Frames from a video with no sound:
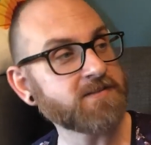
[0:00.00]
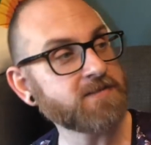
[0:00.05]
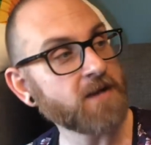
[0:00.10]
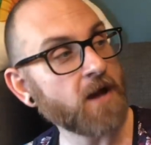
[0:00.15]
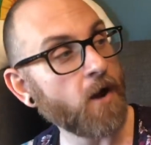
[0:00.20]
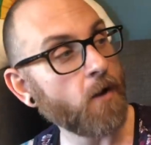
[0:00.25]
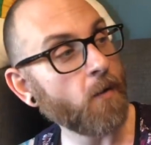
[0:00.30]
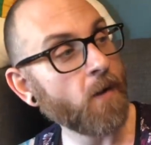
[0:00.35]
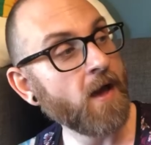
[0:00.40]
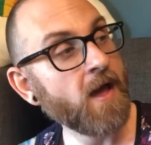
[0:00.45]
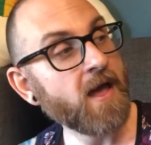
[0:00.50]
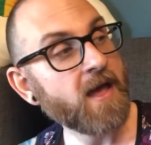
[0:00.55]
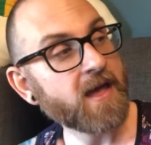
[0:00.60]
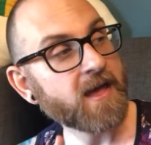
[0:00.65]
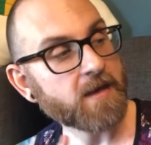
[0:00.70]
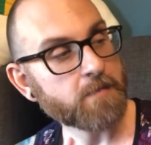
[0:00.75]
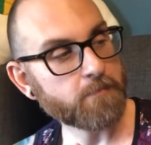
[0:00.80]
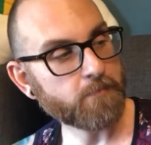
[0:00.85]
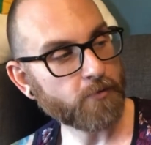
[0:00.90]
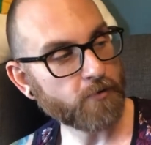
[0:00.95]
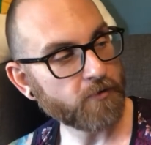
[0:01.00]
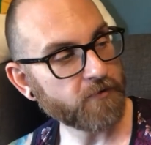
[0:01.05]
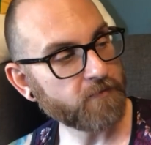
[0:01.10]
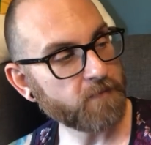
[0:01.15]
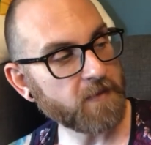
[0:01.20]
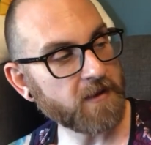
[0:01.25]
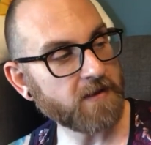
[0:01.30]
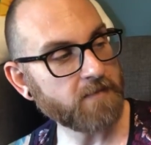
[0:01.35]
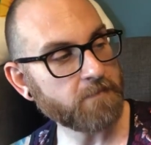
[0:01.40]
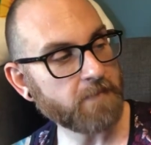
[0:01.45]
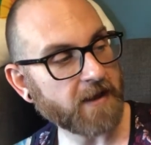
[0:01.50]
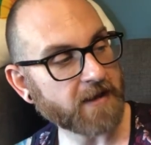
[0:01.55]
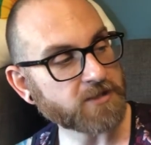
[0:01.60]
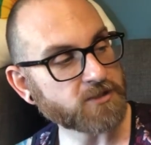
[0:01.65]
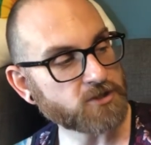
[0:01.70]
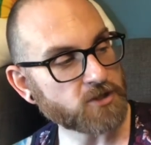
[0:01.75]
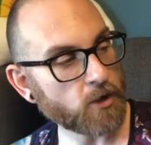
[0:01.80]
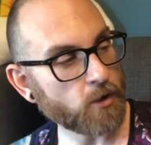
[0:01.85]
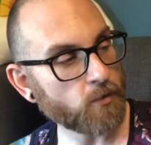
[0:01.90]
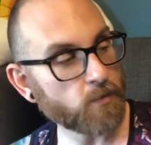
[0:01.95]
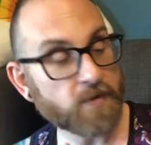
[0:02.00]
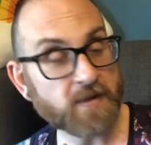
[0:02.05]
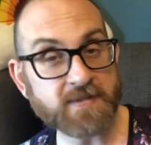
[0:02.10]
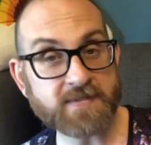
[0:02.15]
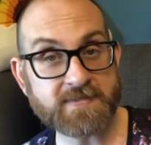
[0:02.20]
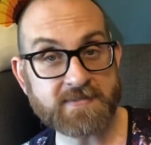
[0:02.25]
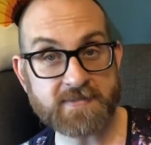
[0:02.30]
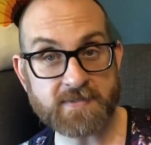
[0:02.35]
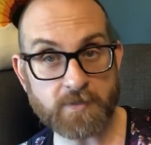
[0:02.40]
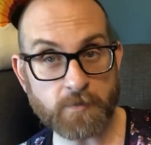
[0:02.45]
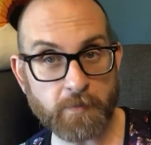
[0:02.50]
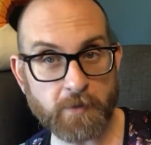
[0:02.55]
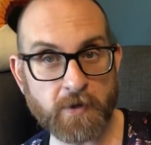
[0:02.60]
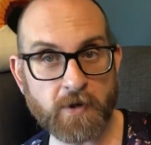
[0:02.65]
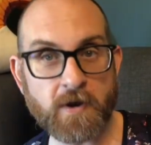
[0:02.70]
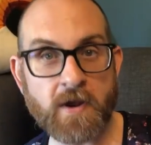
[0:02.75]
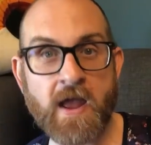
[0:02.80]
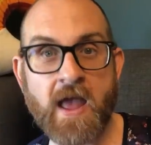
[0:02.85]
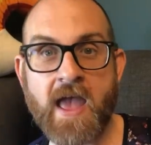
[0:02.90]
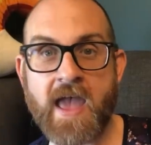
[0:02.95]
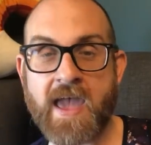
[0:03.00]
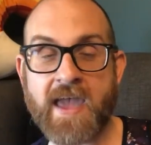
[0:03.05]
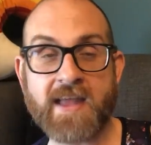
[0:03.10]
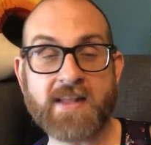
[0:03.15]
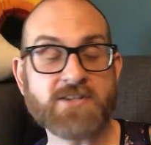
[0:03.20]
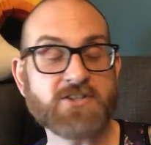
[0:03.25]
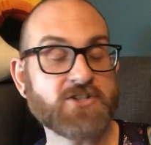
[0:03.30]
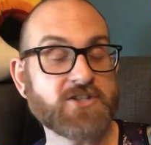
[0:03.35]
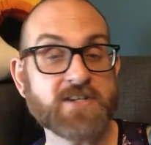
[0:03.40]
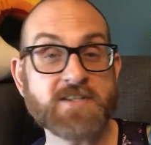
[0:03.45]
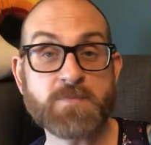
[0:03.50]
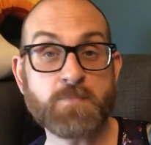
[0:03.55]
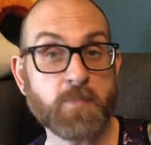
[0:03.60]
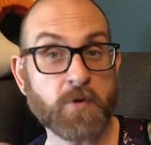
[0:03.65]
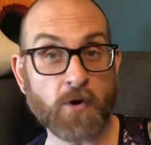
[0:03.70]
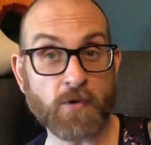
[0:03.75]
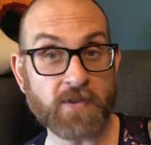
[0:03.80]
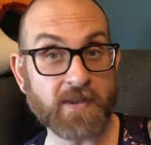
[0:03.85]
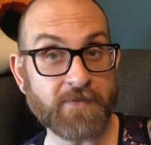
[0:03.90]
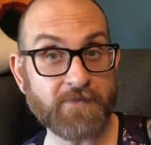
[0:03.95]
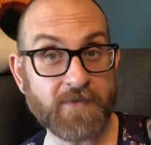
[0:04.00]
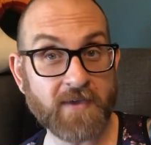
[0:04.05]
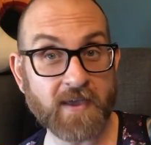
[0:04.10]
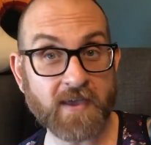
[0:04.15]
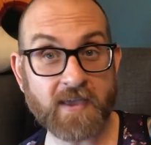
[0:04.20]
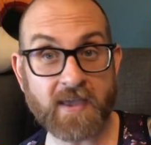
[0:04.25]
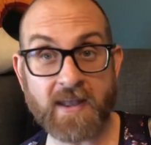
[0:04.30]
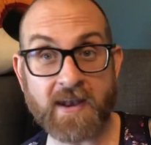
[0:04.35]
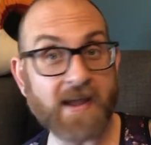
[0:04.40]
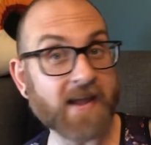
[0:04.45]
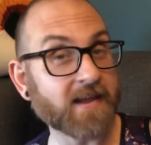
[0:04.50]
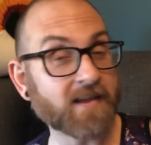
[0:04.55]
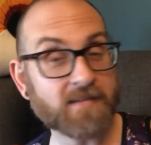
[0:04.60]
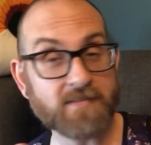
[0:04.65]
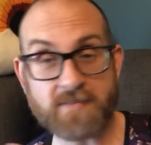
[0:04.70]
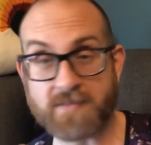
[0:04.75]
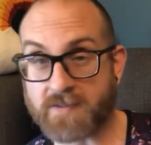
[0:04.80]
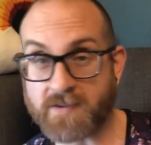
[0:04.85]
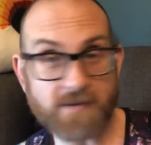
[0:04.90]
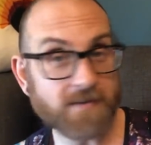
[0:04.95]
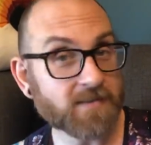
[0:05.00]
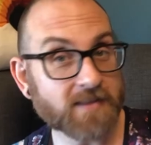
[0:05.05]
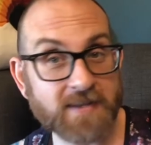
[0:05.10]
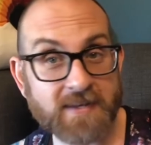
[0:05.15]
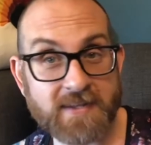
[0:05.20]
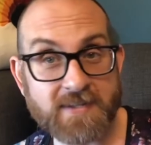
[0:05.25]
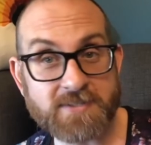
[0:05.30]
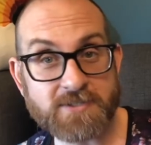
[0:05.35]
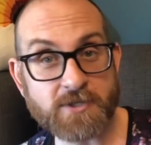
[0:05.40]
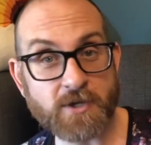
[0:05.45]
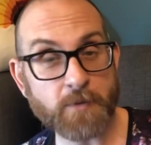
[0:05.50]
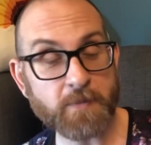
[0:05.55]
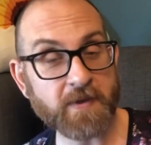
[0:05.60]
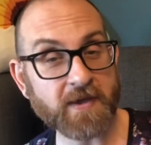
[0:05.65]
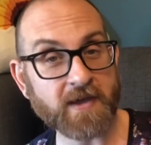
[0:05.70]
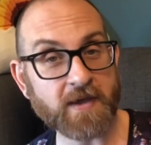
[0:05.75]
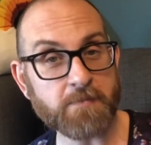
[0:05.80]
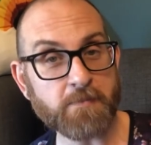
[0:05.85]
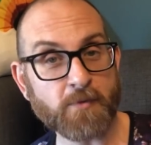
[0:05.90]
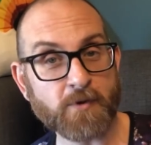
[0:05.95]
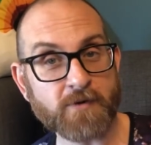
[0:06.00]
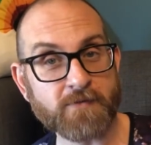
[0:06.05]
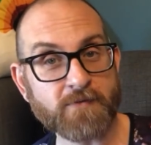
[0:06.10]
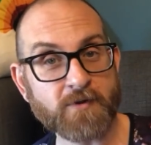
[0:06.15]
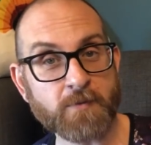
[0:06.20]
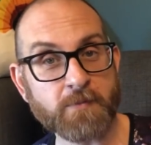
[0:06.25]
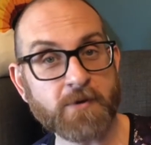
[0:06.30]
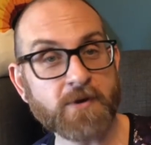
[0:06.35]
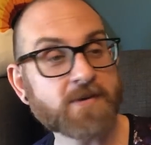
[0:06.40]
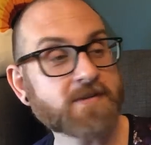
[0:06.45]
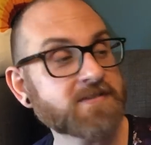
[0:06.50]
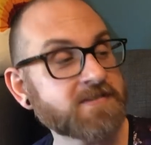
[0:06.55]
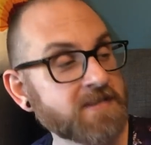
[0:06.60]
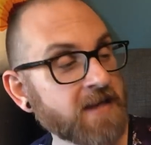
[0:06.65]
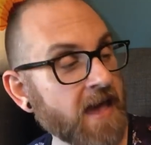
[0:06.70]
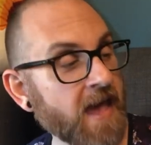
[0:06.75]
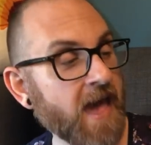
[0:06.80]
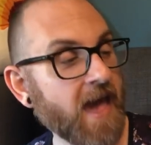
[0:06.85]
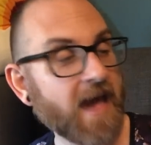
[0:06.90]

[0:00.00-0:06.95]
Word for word: So, Improvement by Joan Silber, and she's prolific, and I clearly need to go pick up more of her books.